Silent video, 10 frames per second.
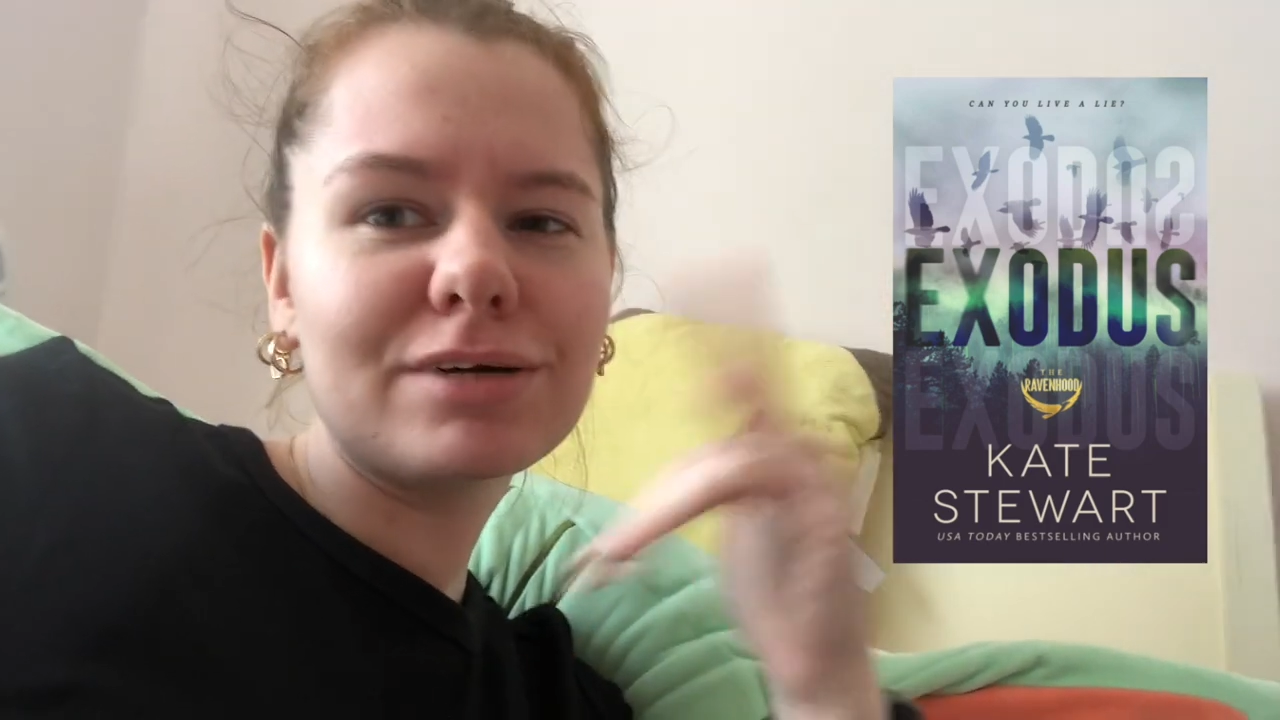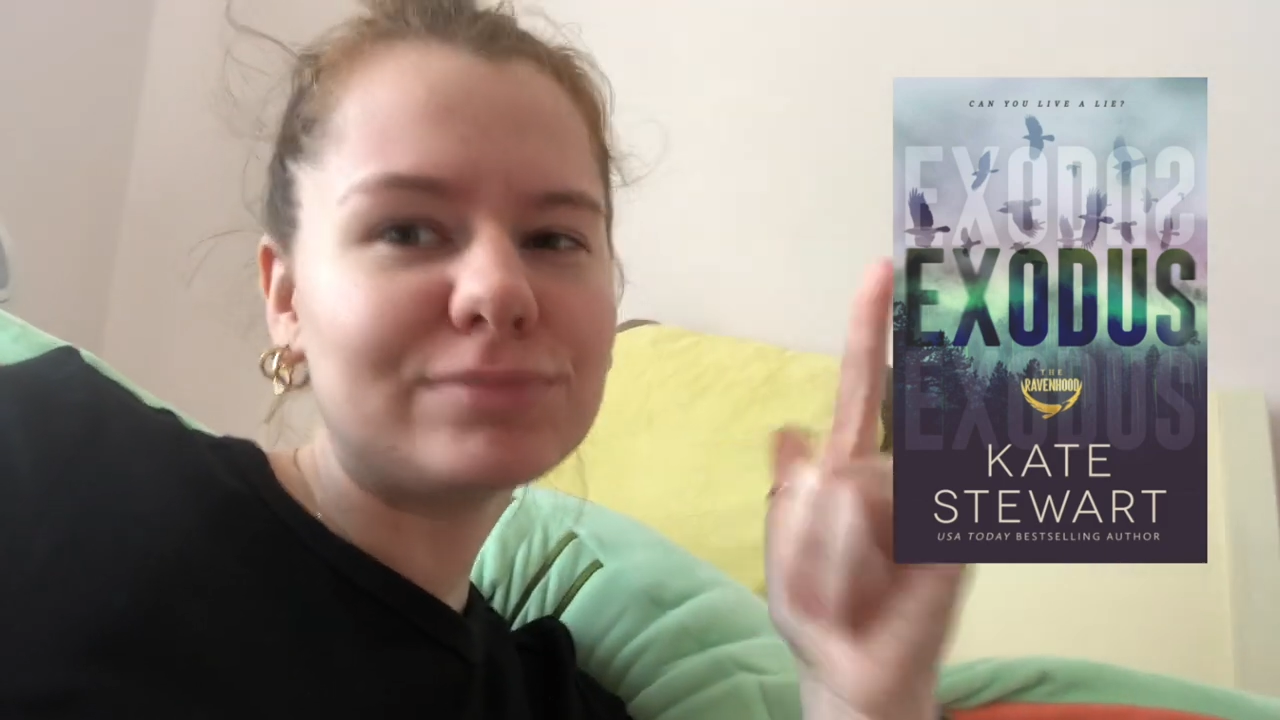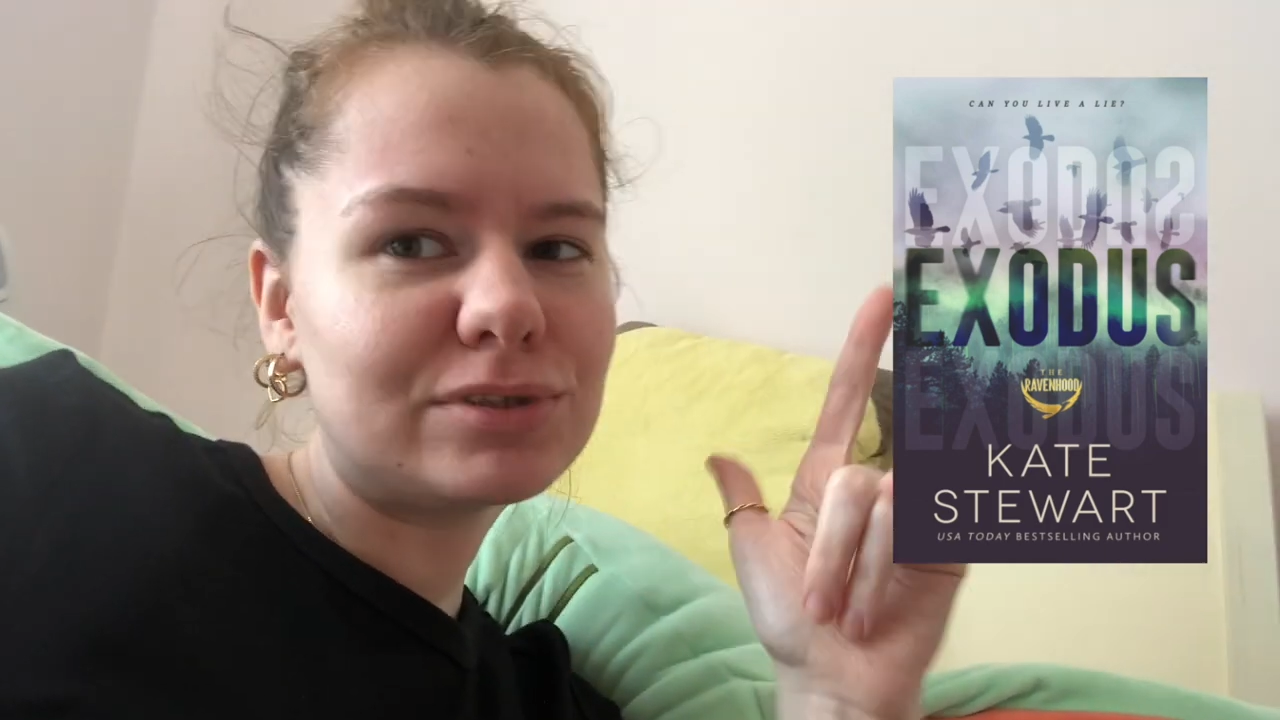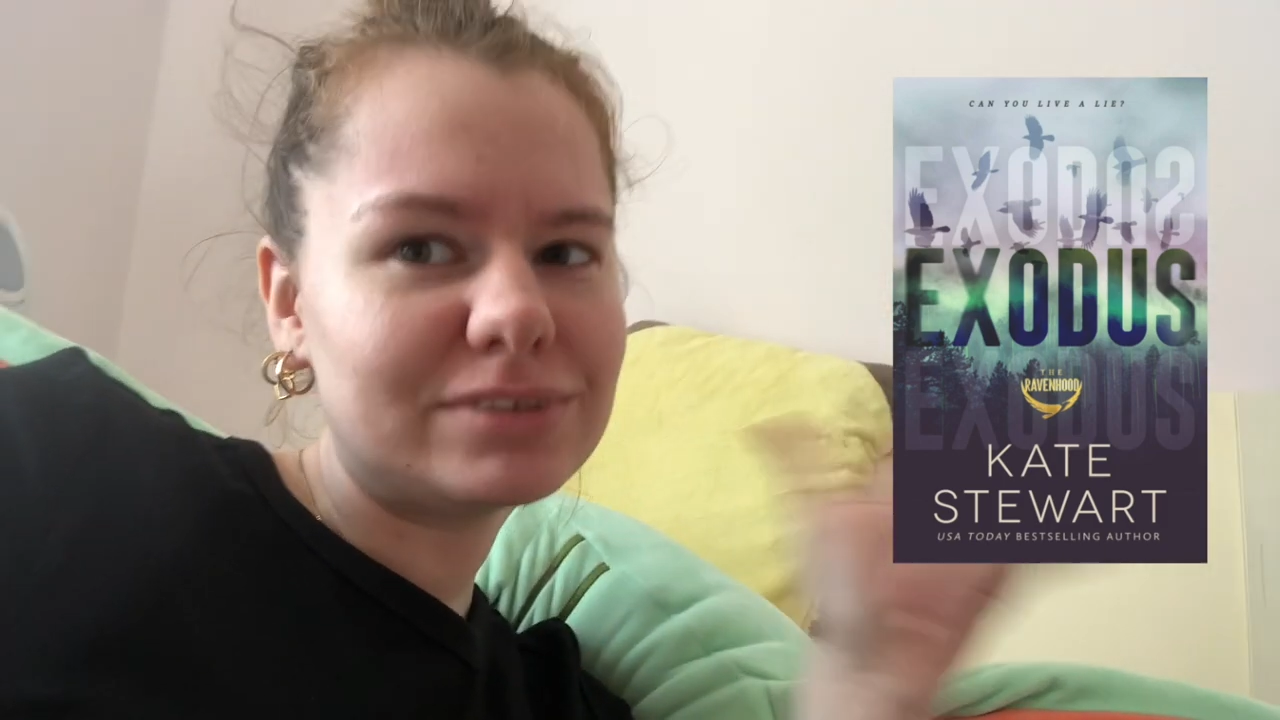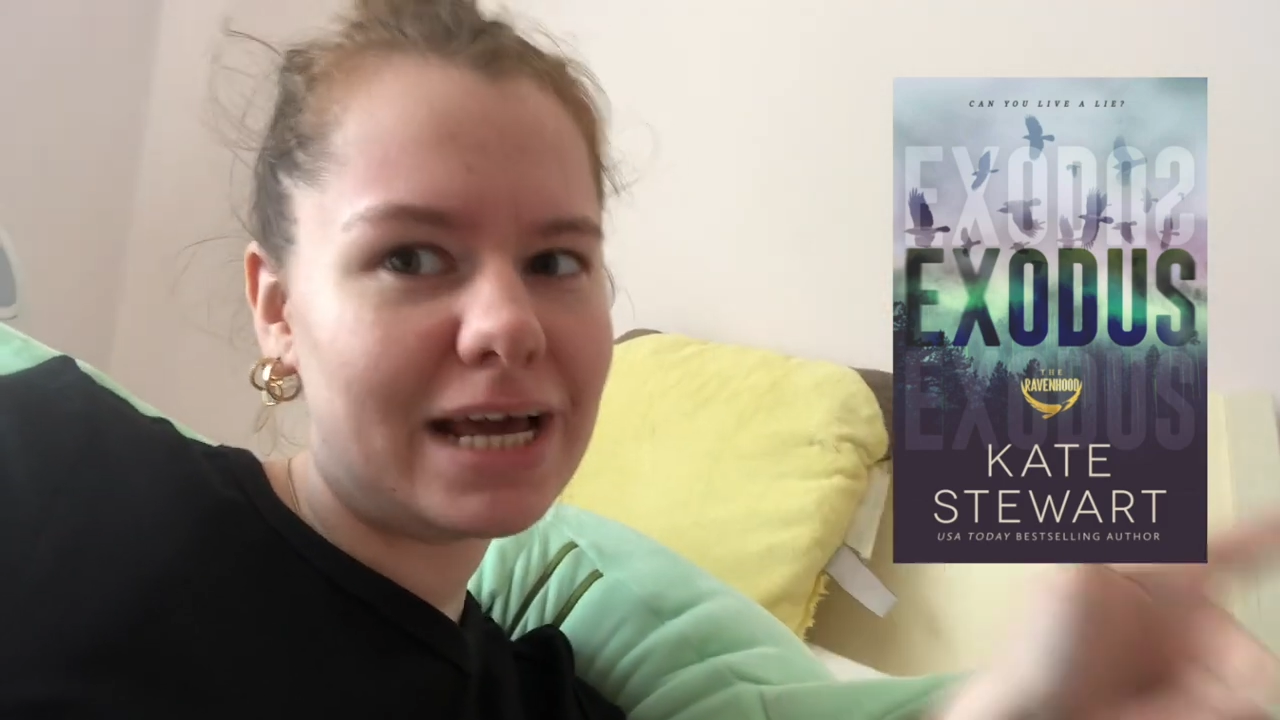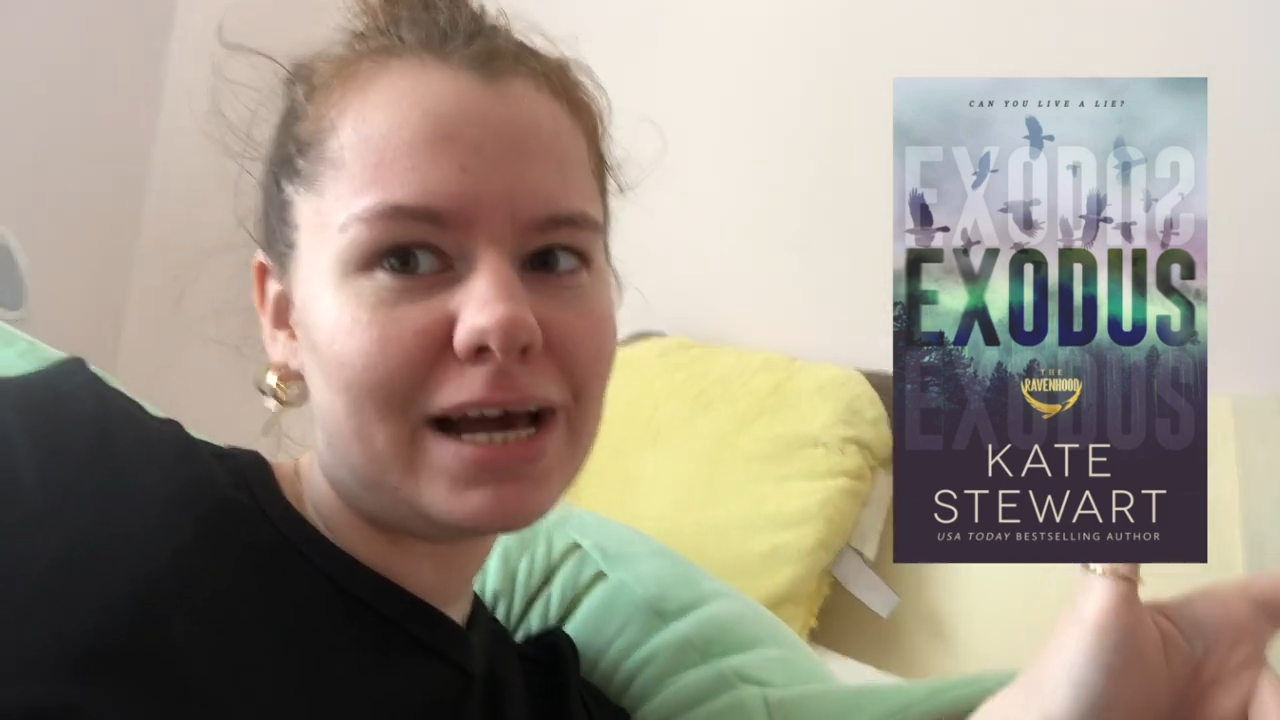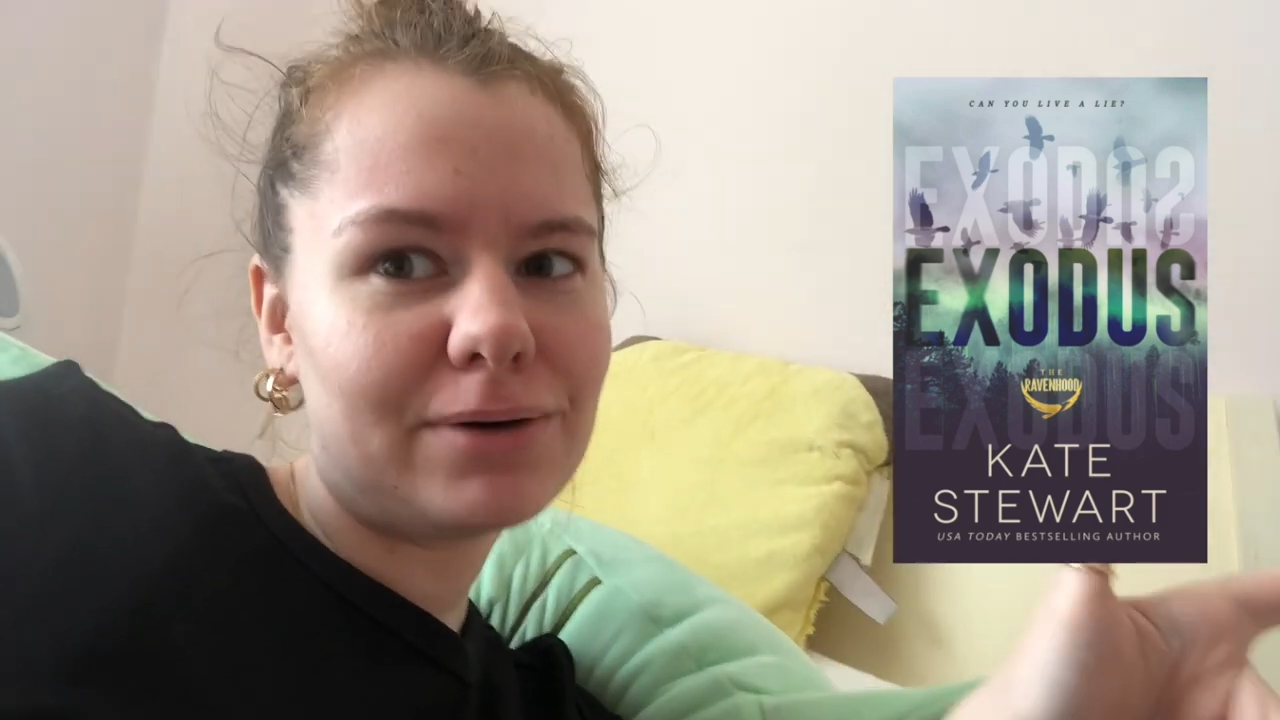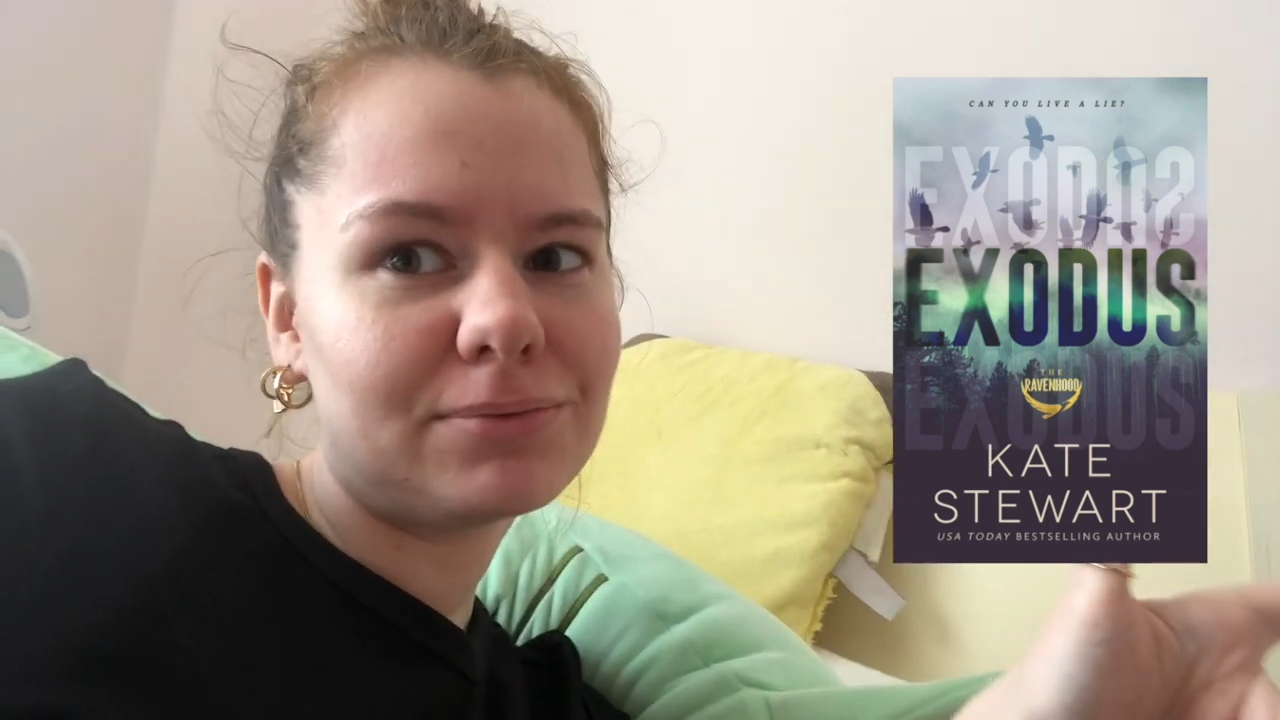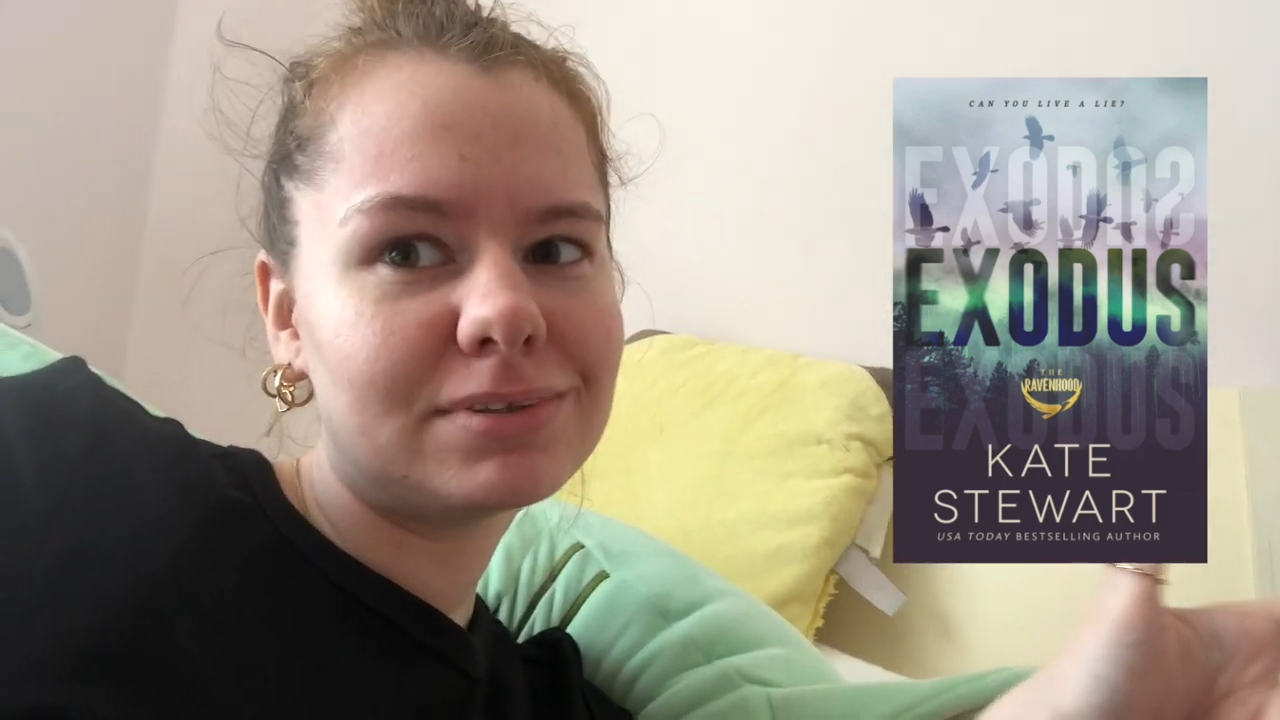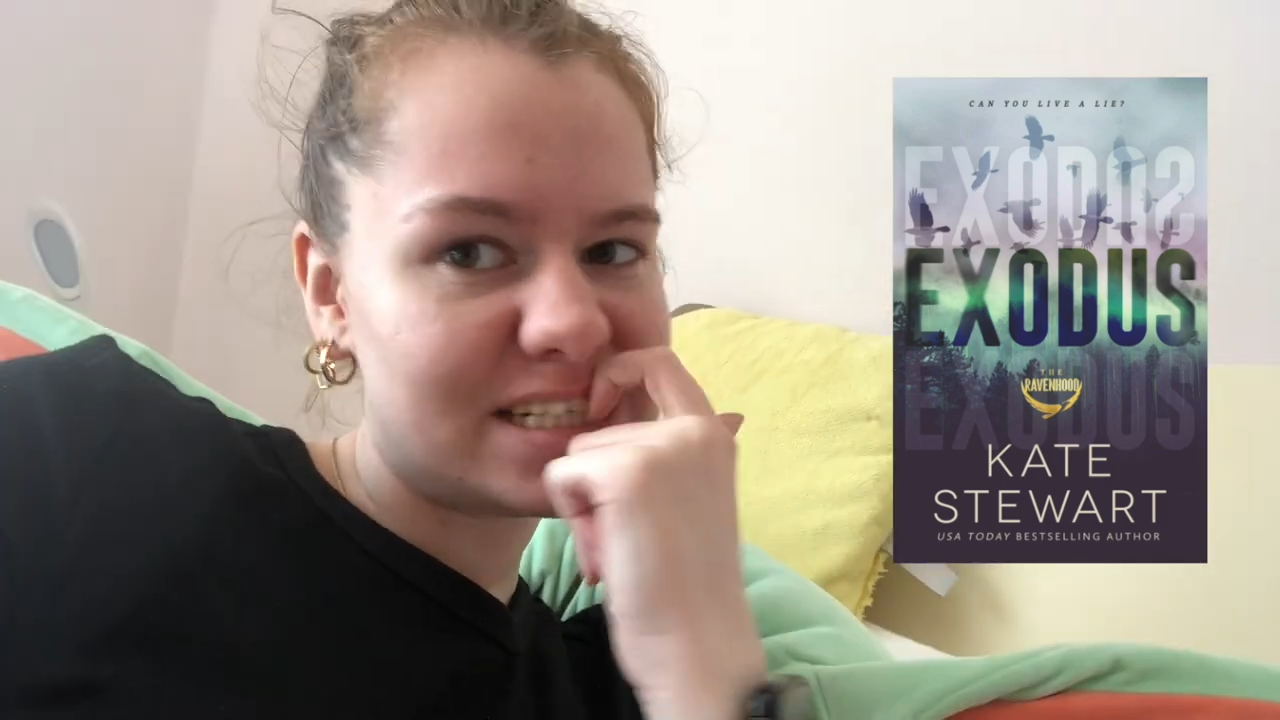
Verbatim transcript: it more now